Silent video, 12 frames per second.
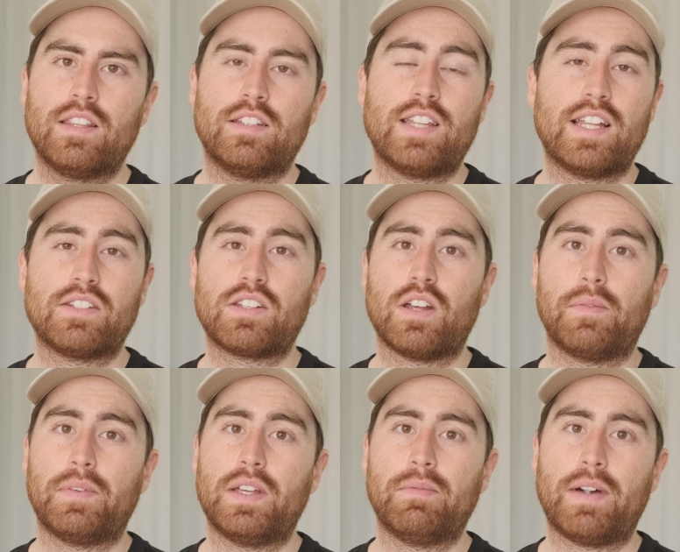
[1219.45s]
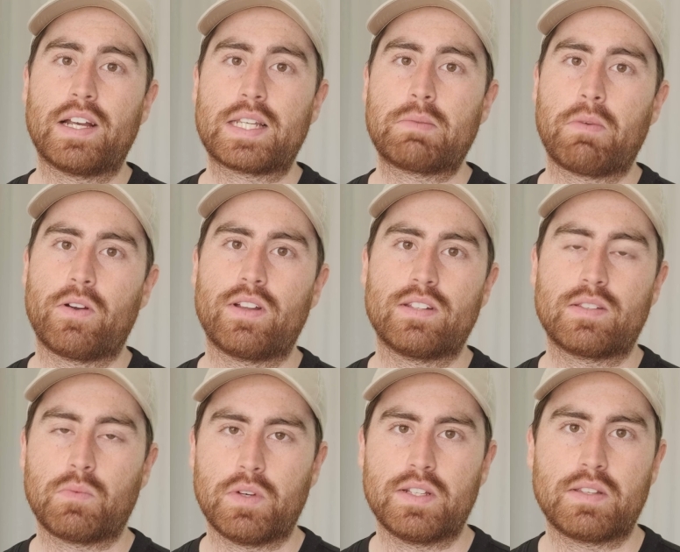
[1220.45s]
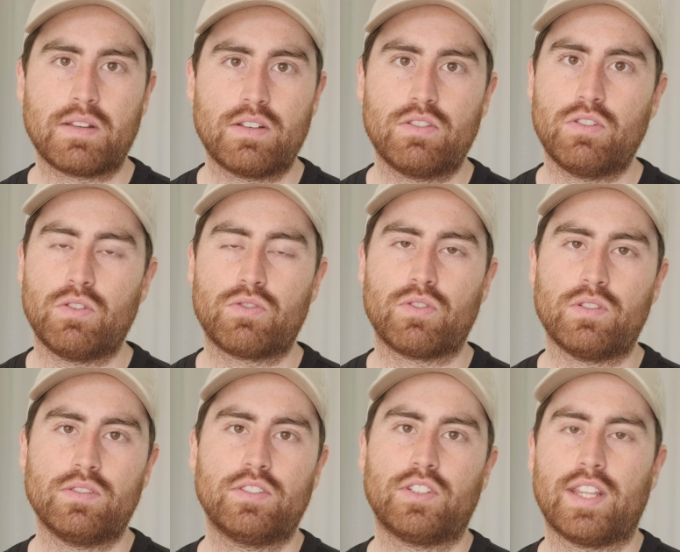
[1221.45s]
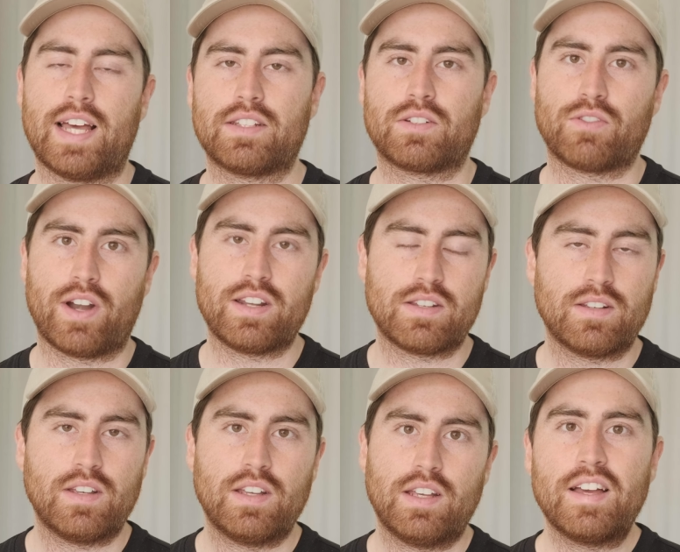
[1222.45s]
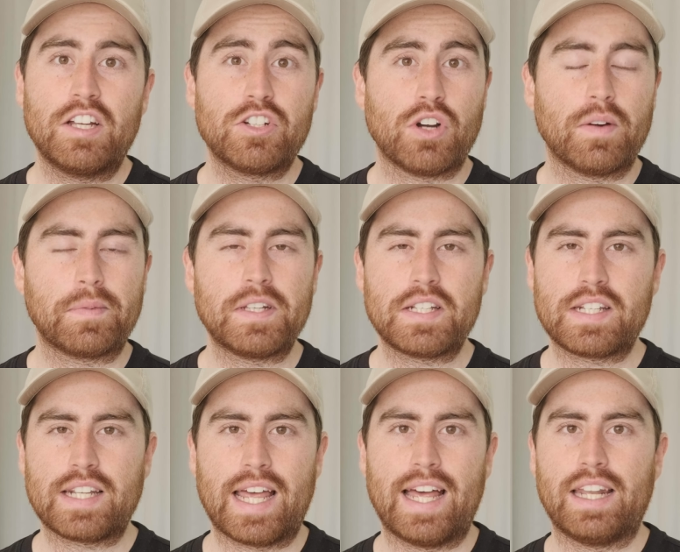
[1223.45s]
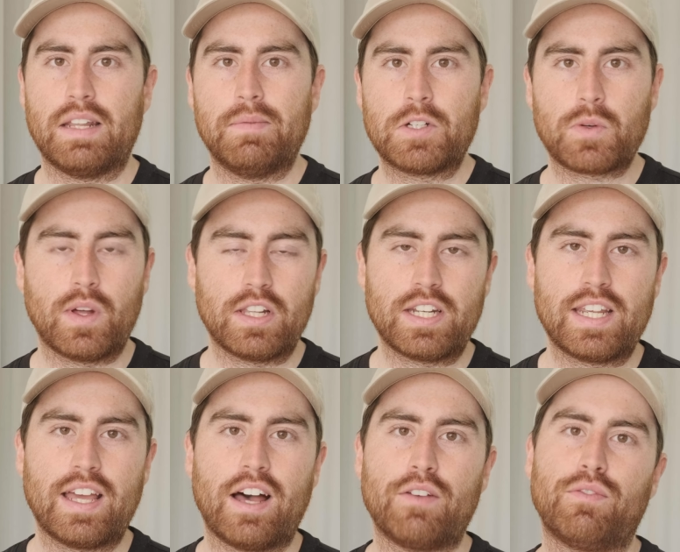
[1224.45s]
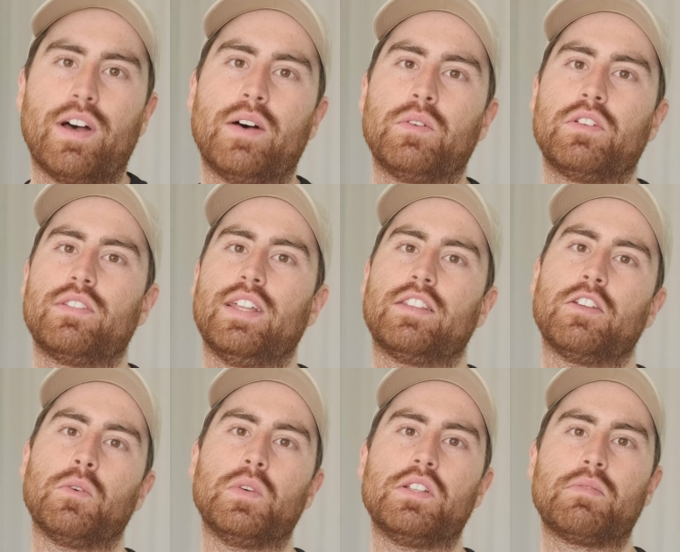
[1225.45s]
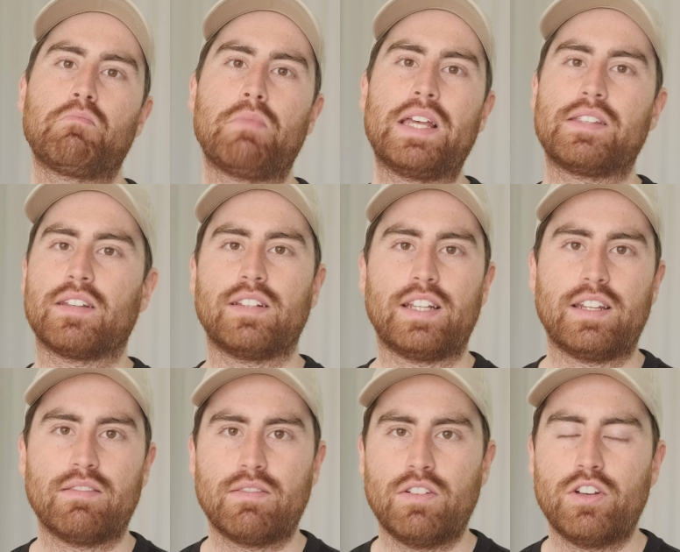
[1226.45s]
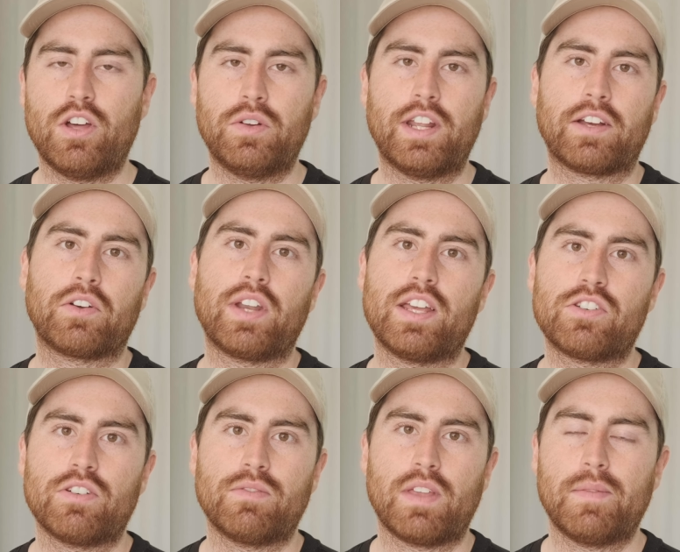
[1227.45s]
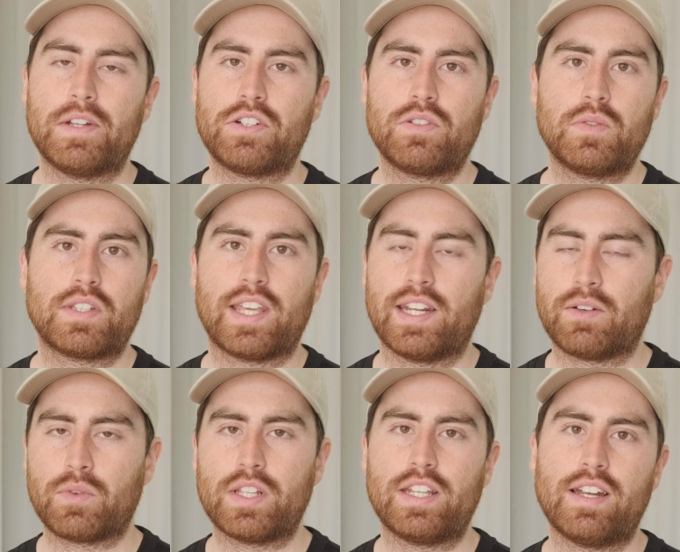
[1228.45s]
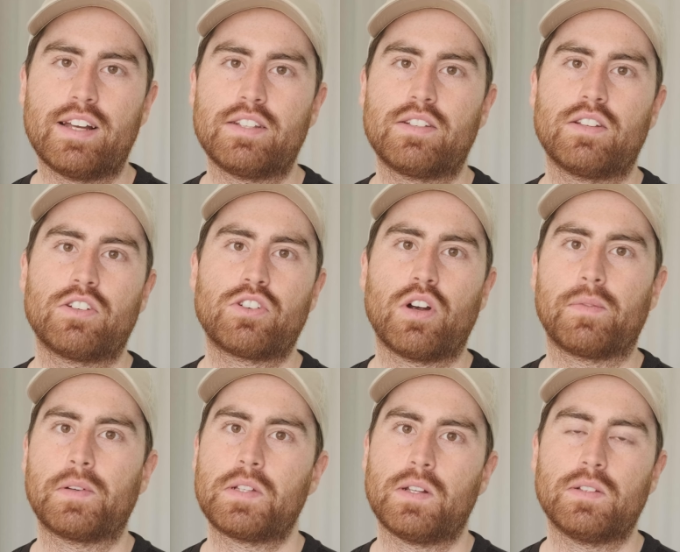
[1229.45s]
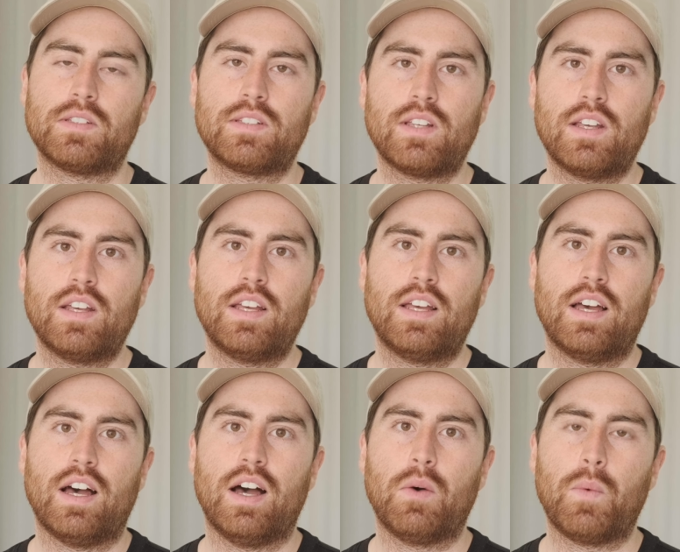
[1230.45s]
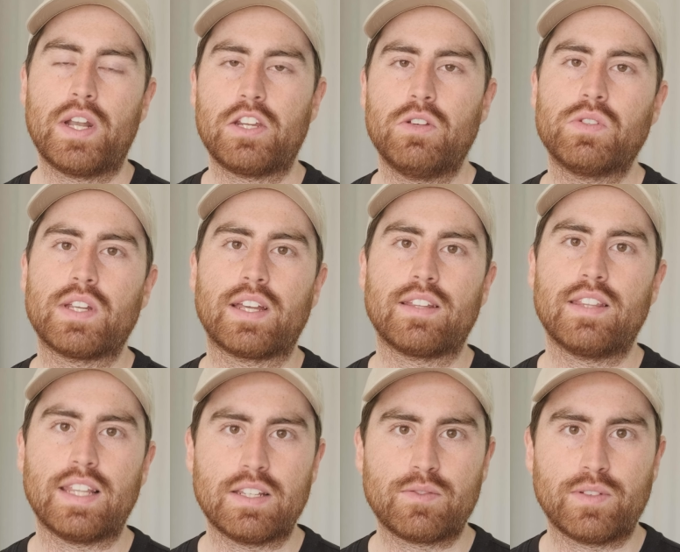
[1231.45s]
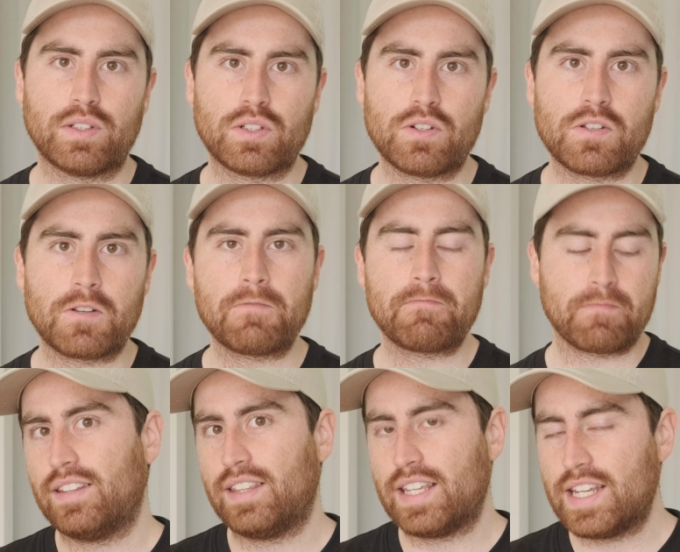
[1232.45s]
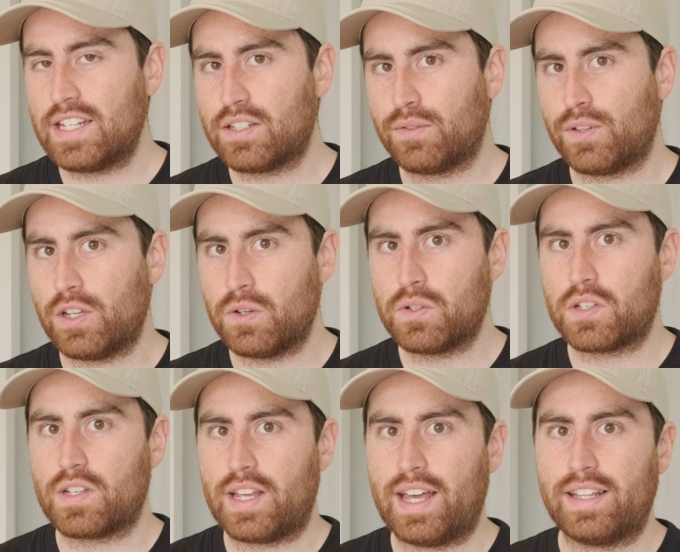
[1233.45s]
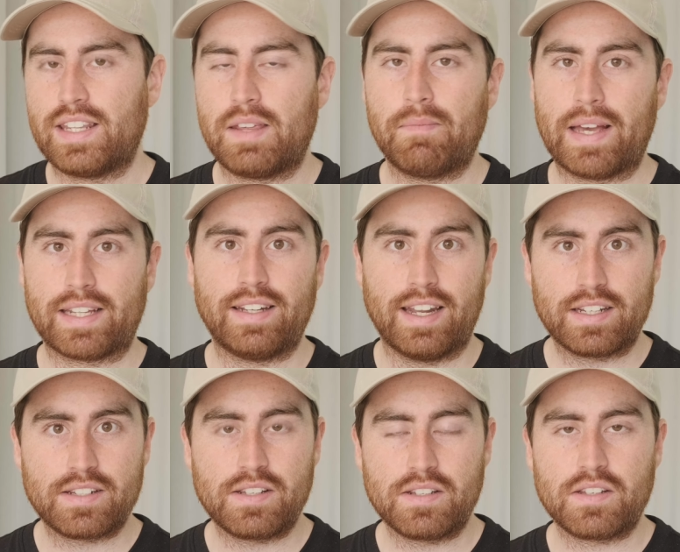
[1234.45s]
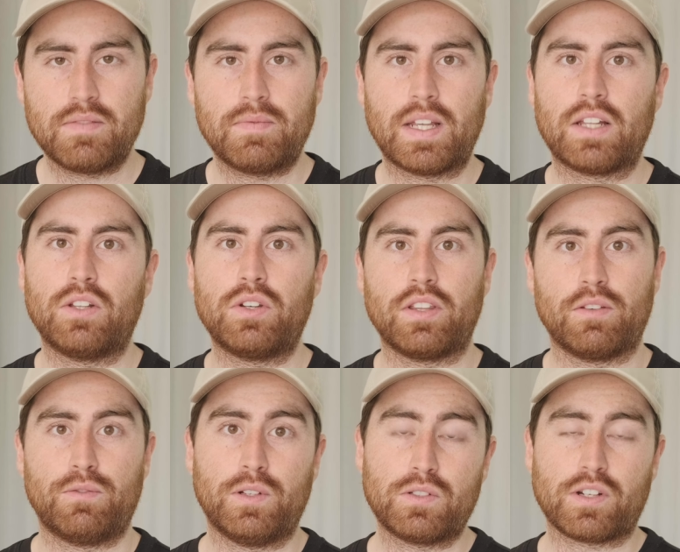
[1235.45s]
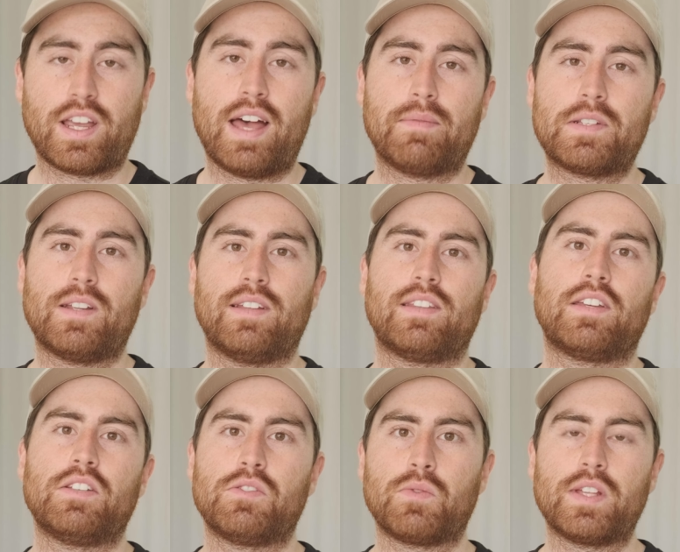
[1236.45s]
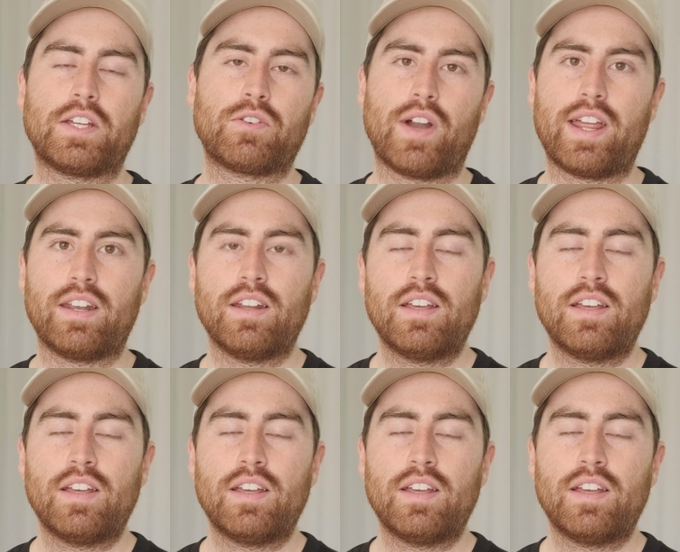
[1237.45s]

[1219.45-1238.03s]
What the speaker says: The 10-stop, in my experience, was neutral, so that's great. Sharpness and image quality, I found that there was basically no degradation of the image. It's getting really nice, sharp results when using these filters. The ease of use and the magnetic system, including the filter caps, I think is really great.